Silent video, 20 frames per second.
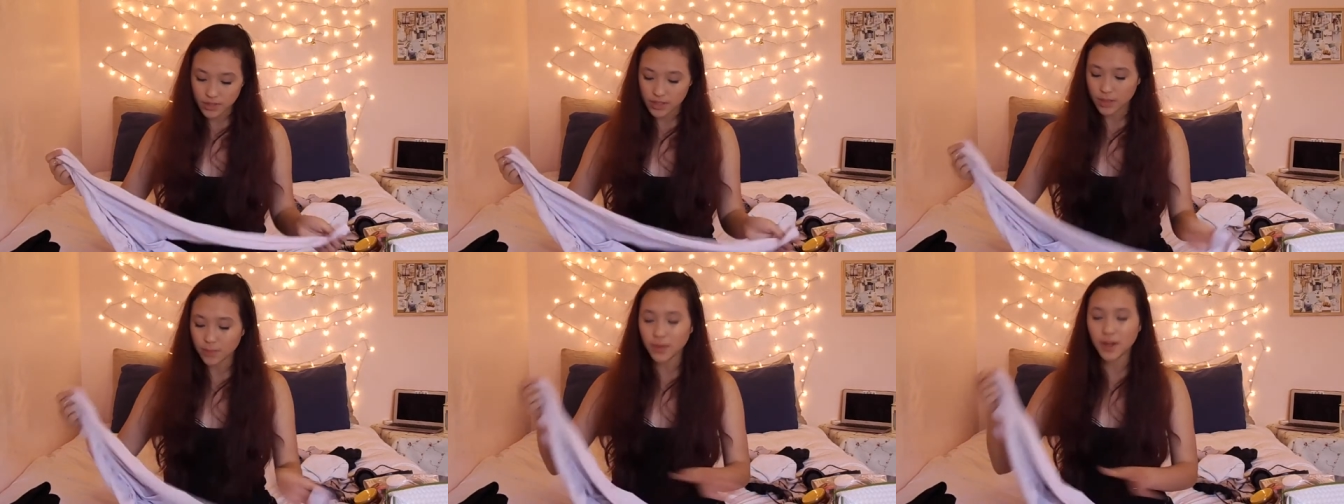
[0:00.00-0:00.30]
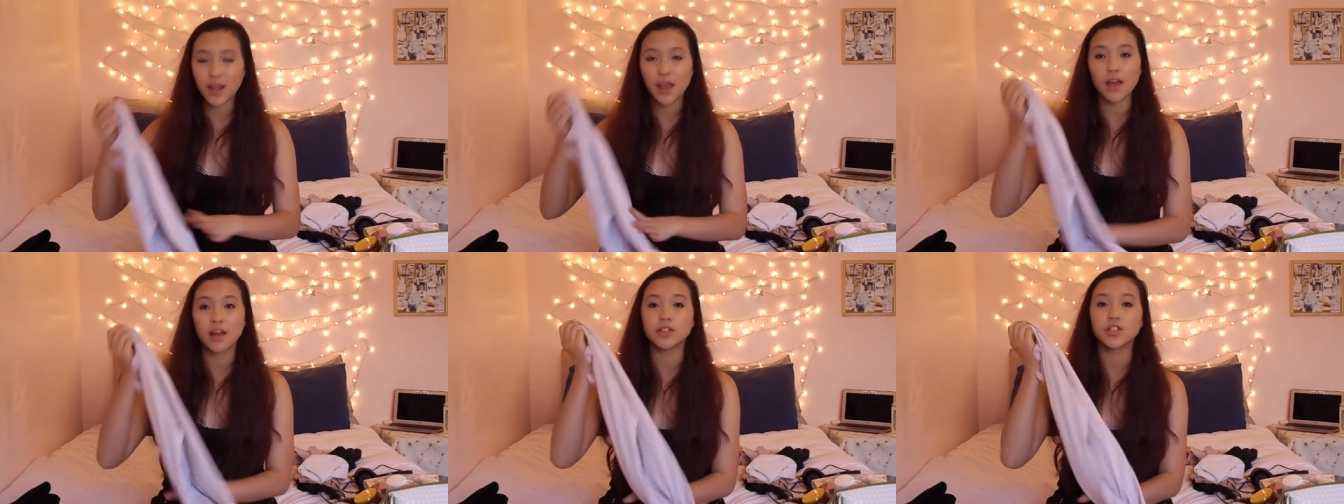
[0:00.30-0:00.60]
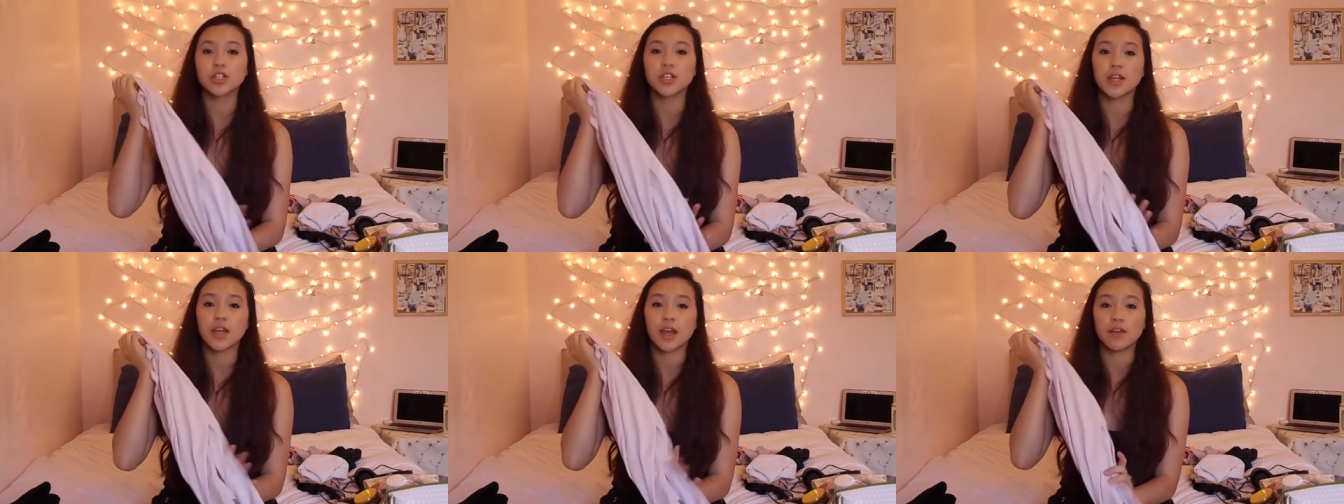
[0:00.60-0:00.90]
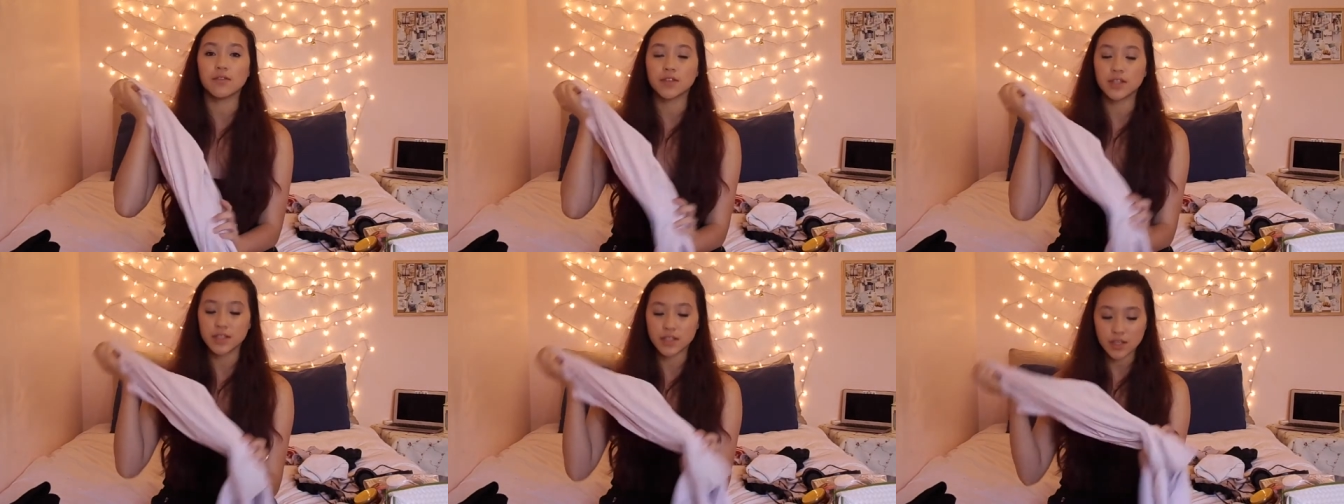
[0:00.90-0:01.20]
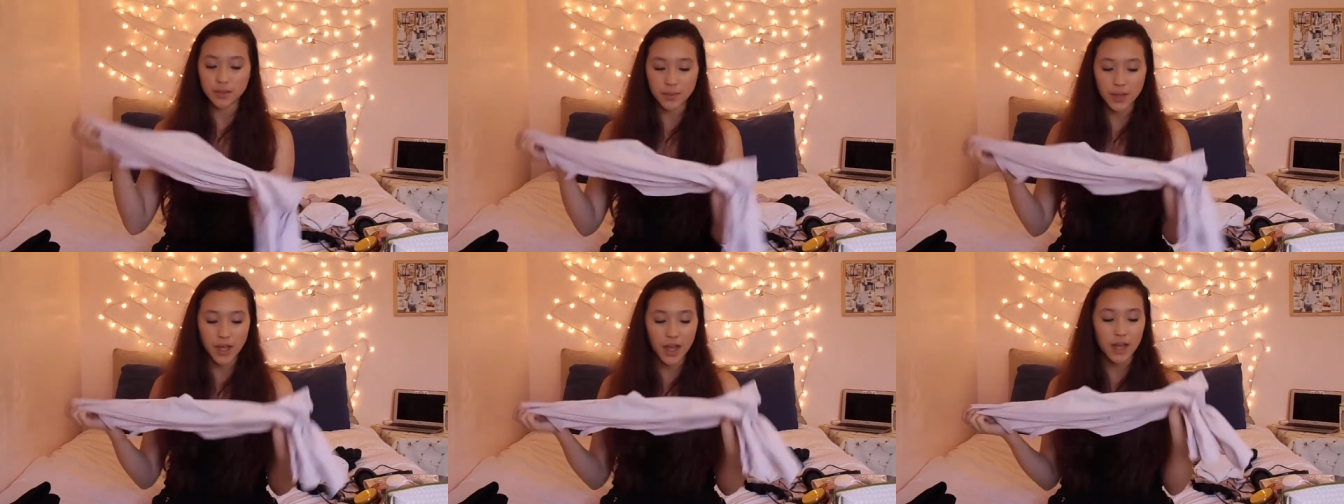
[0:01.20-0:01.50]
somebody actually gave this
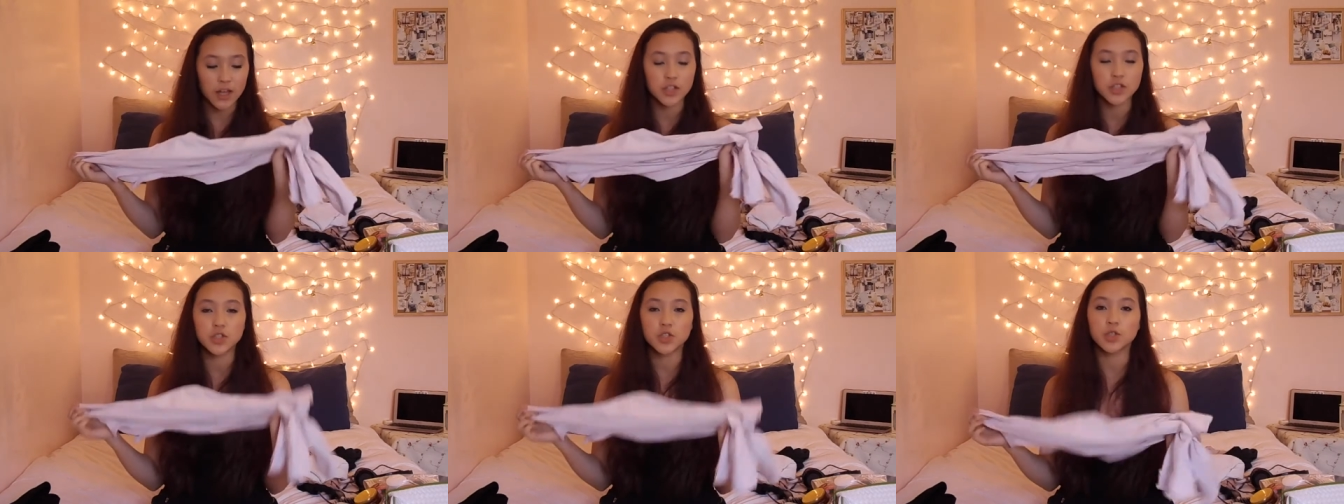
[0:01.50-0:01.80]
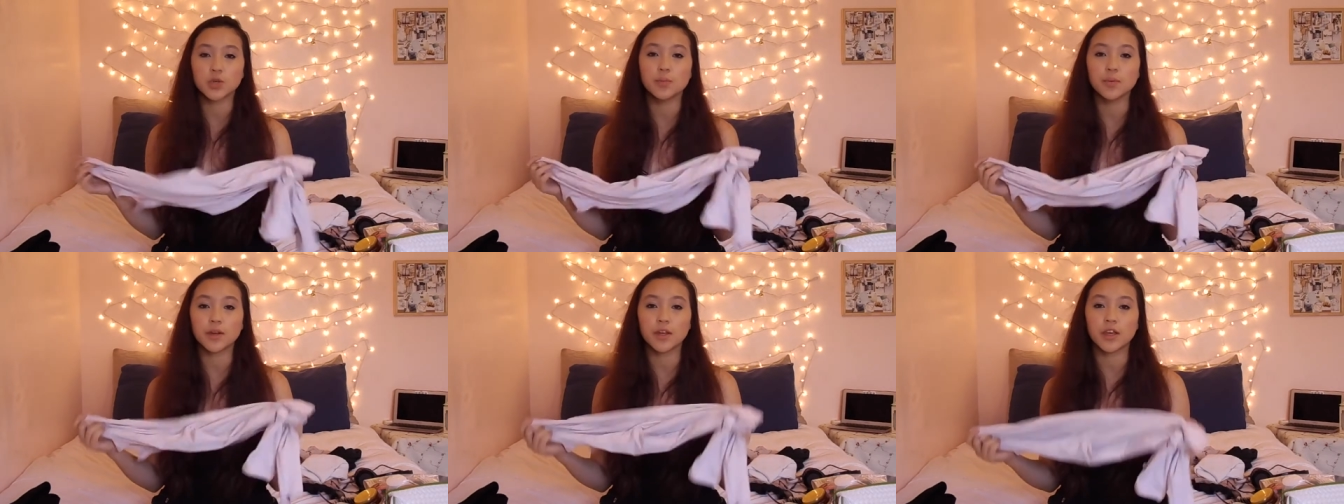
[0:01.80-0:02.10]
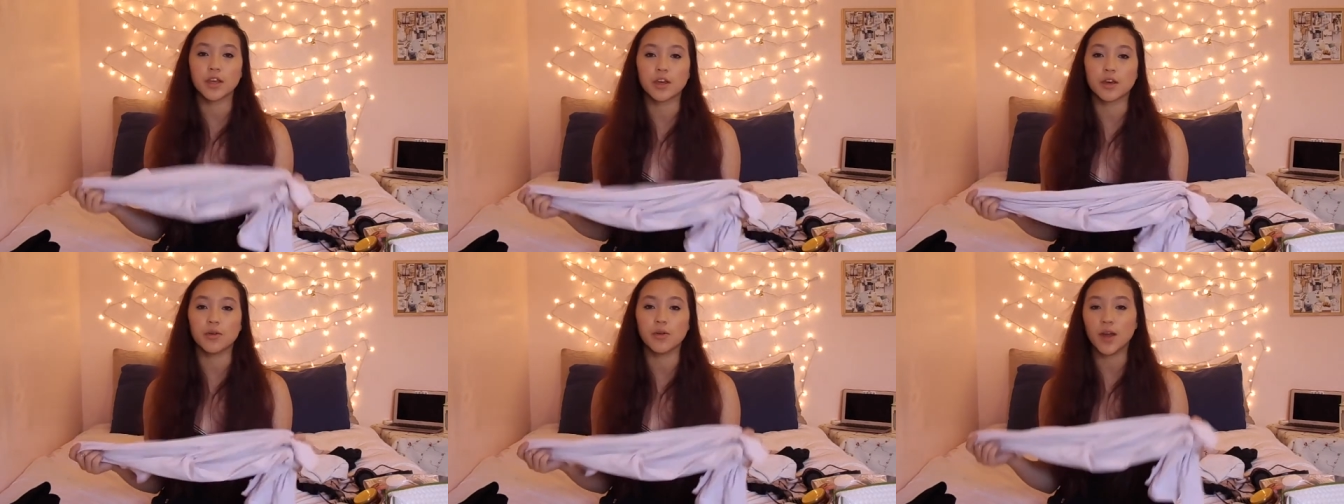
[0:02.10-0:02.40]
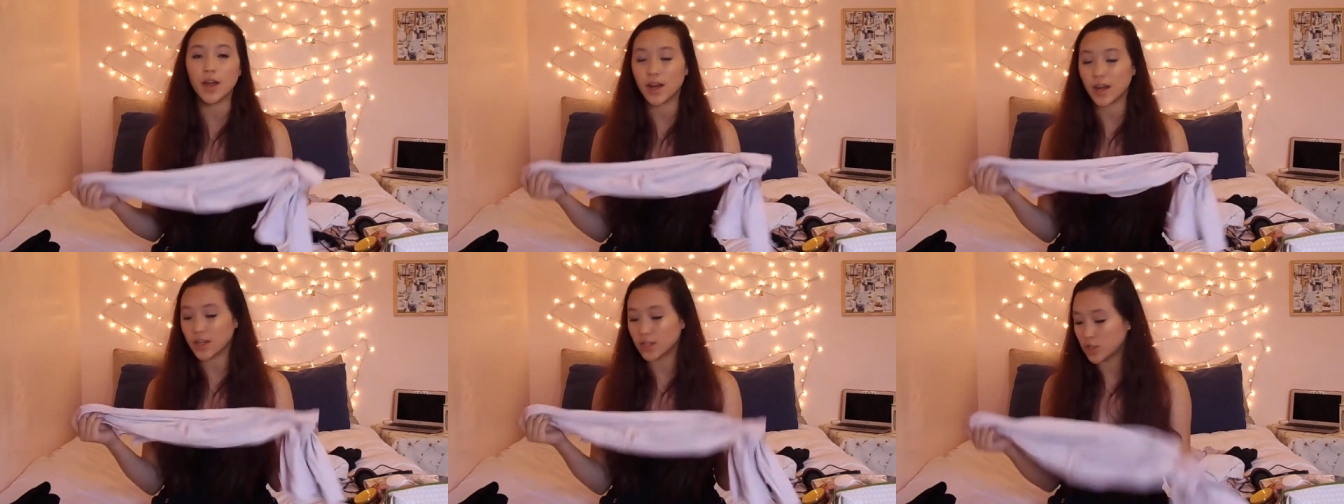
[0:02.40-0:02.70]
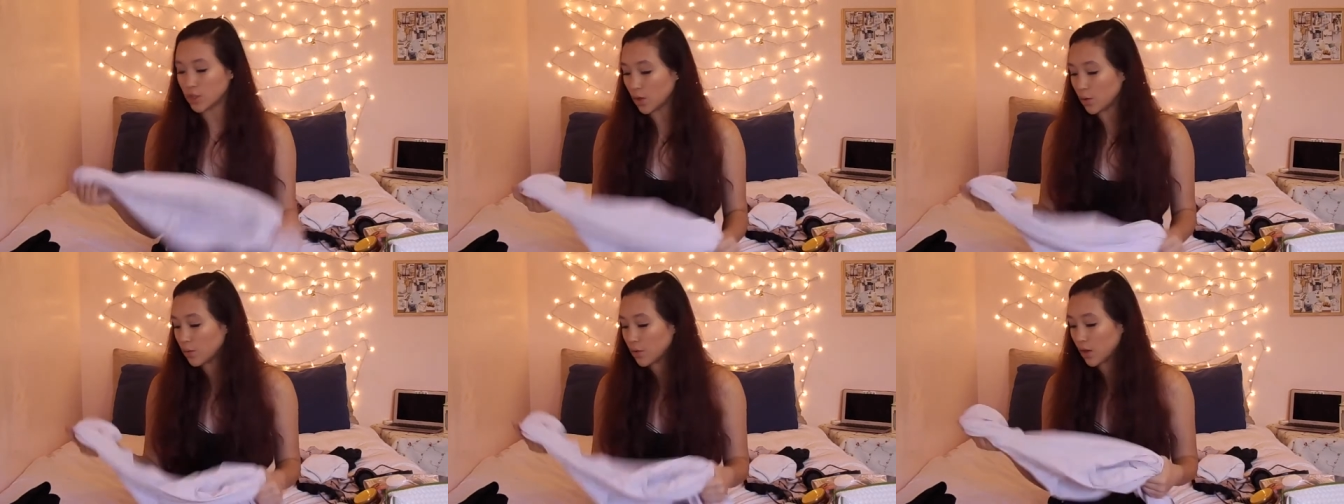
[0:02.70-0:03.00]
to me and it's super cute and I
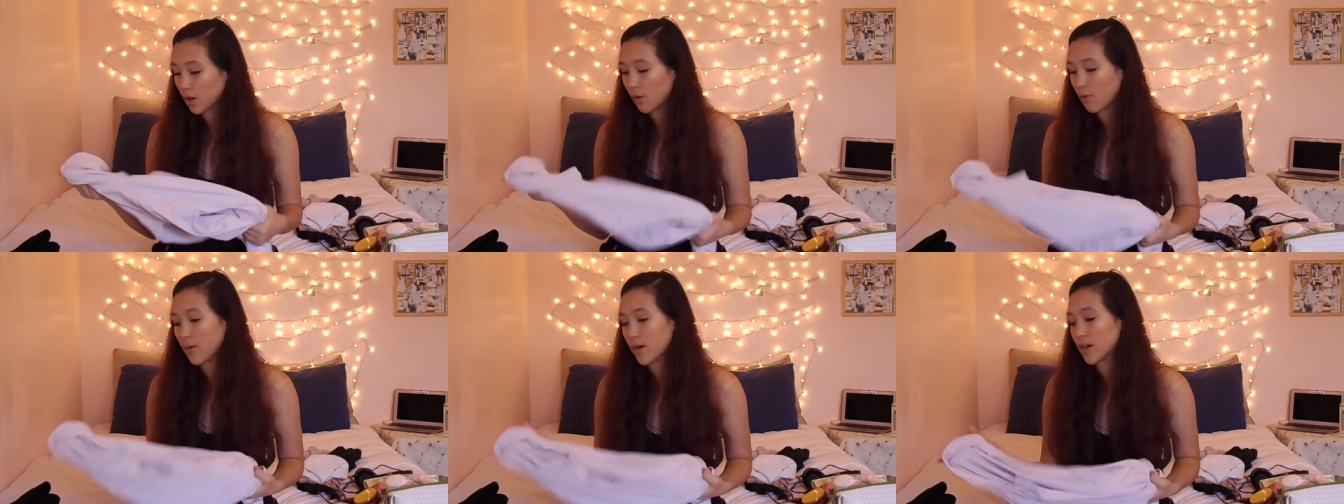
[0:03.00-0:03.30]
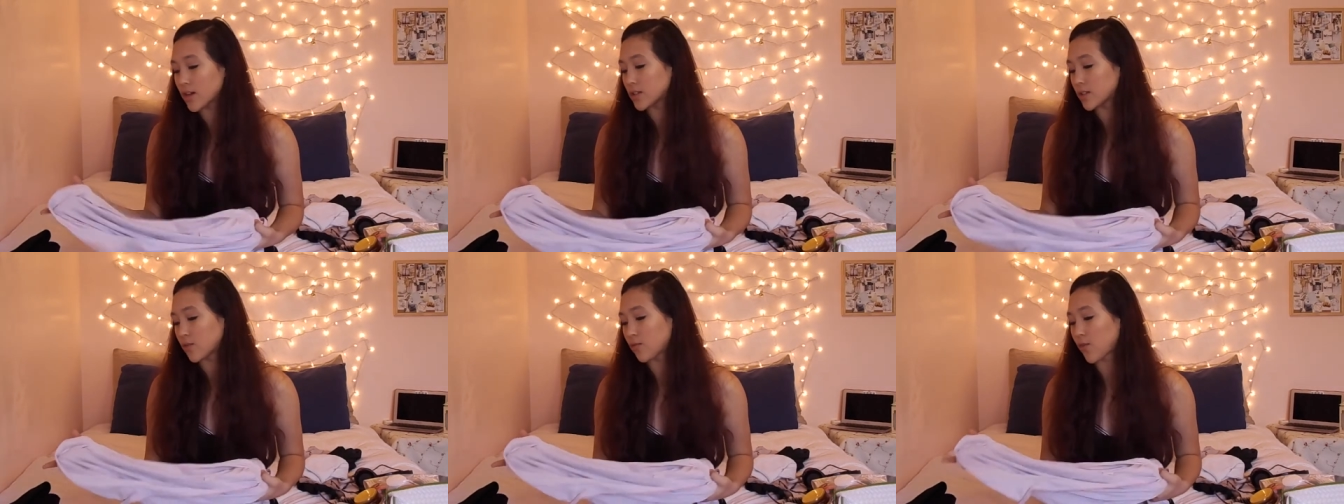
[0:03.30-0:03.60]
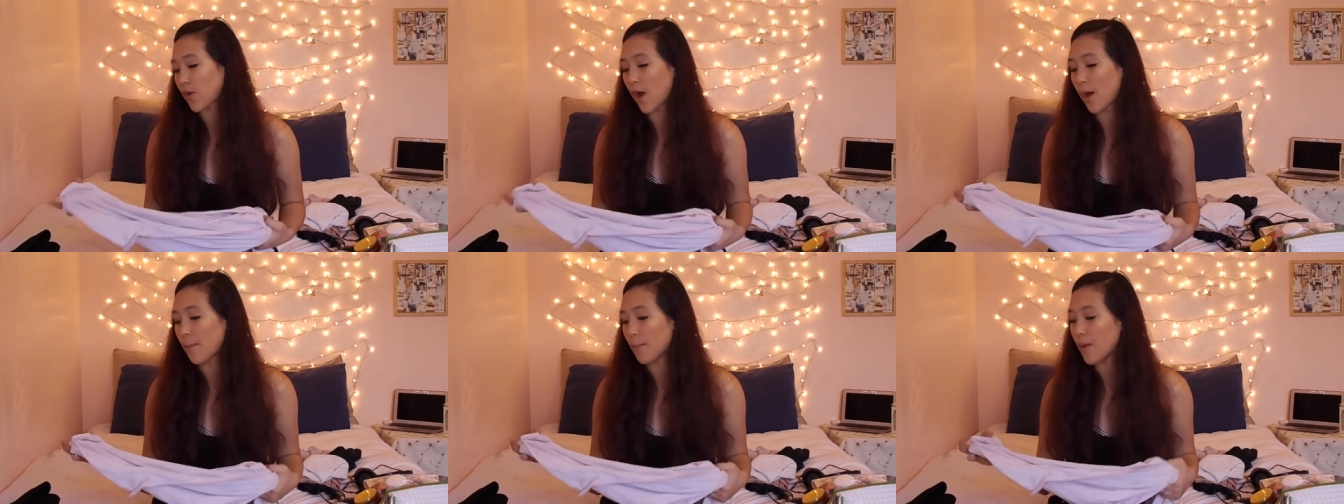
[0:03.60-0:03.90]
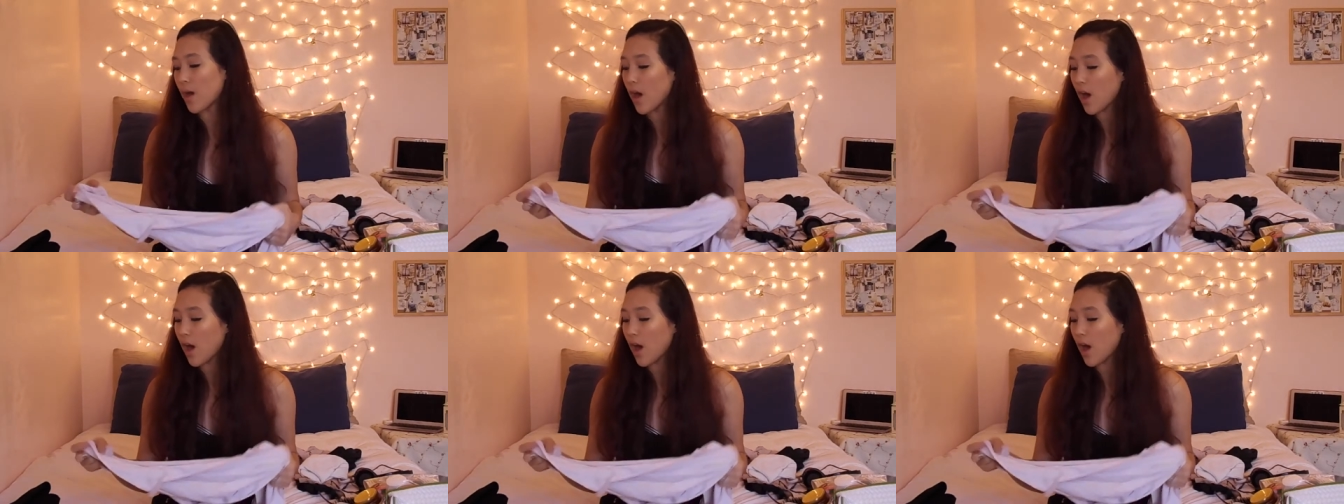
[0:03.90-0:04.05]
don't know where it's from.